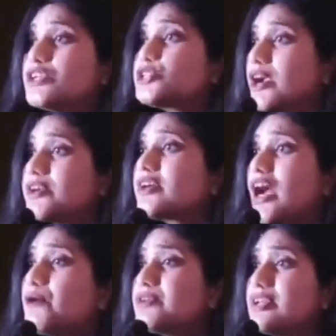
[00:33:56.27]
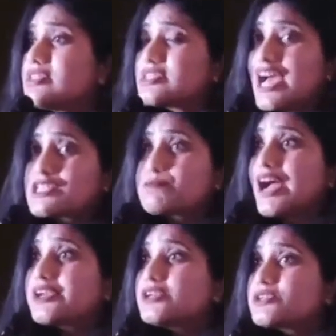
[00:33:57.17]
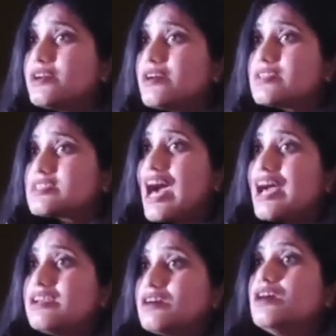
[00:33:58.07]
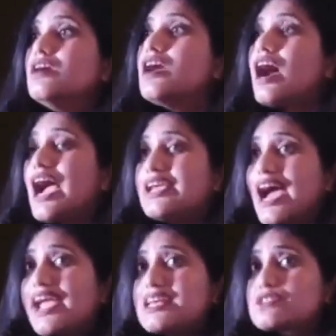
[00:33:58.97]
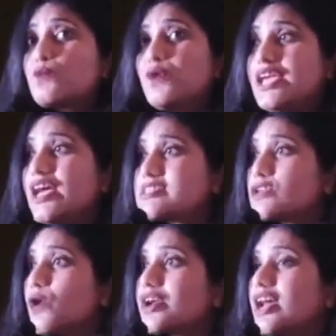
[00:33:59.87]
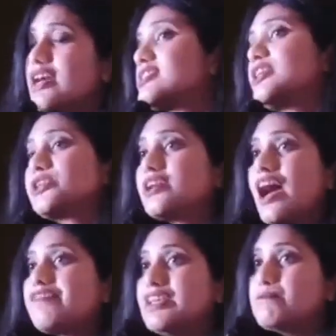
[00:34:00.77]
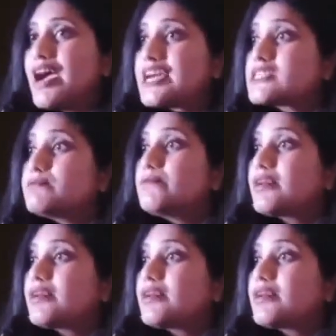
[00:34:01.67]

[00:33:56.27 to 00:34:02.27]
chartered accountants, tax practitioners, and I guess we as an organization have the maximum